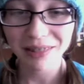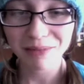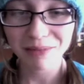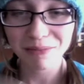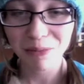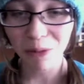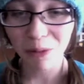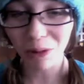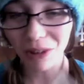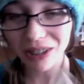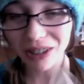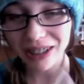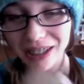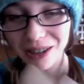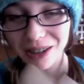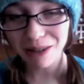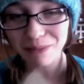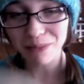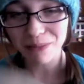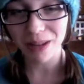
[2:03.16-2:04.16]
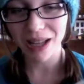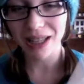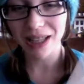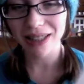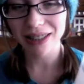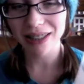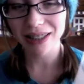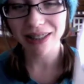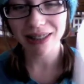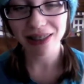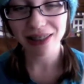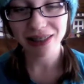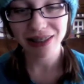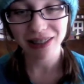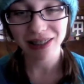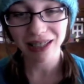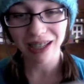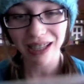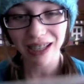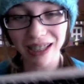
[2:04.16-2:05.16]
More Neopets.
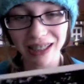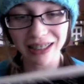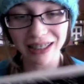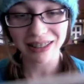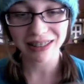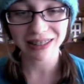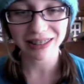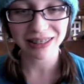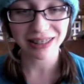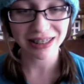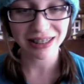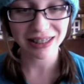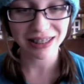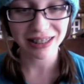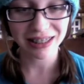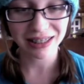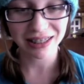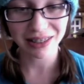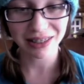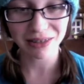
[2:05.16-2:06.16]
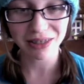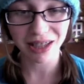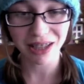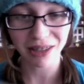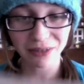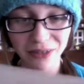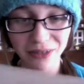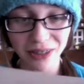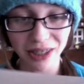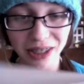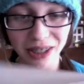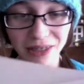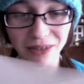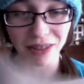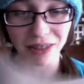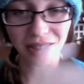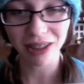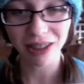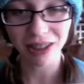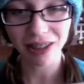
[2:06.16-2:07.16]
God, it just goes on
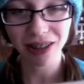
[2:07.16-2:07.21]
forever.